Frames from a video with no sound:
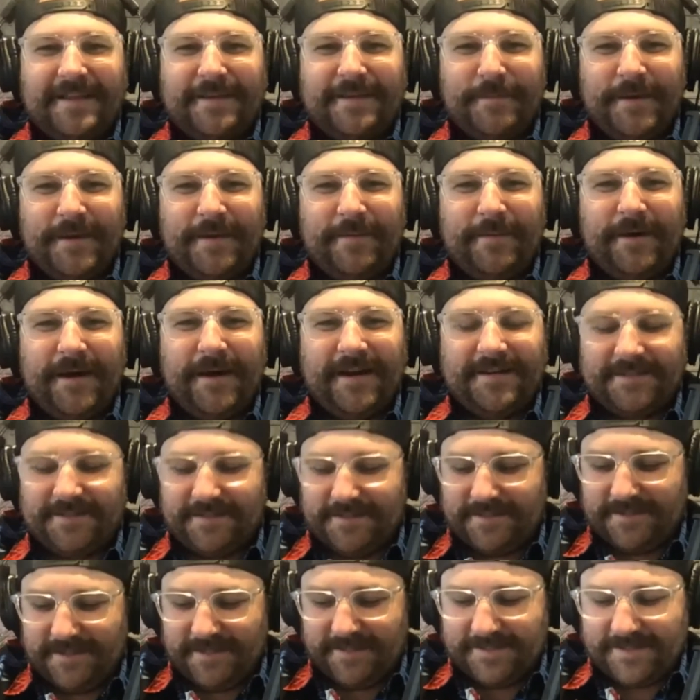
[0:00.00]
big
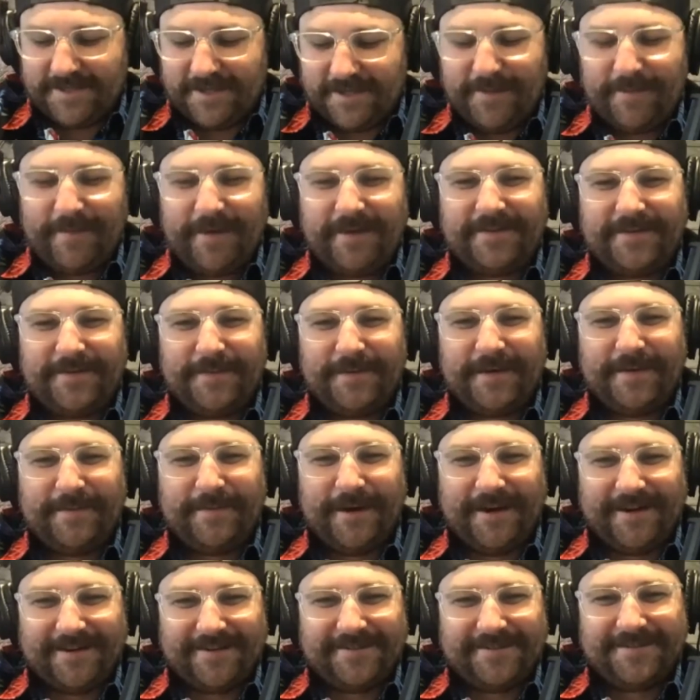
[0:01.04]
bucks. It's all about the big
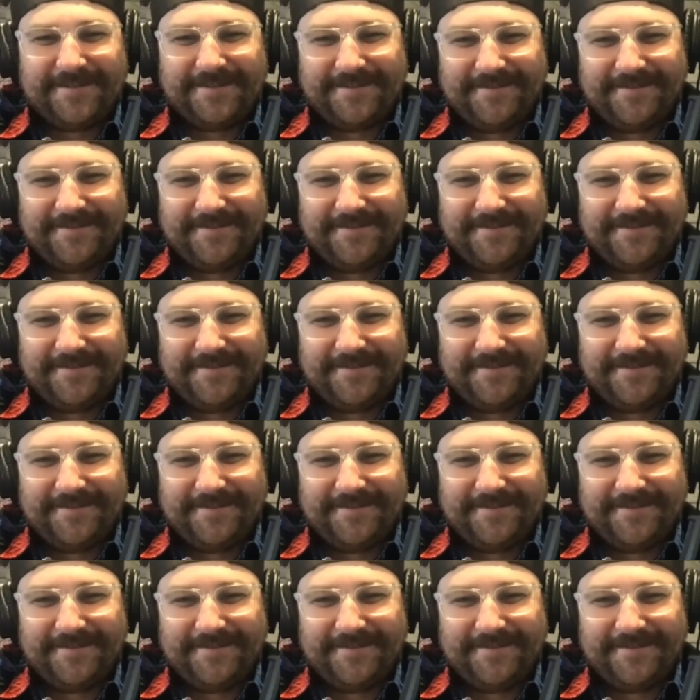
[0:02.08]
bucks.